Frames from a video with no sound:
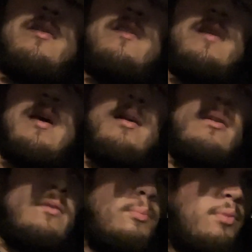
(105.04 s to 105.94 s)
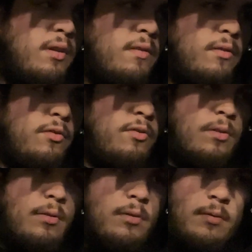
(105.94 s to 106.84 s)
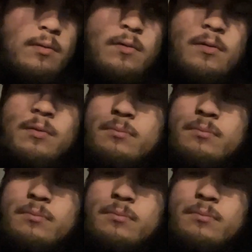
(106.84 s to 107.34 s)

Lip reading: sad and depressed and shit, cause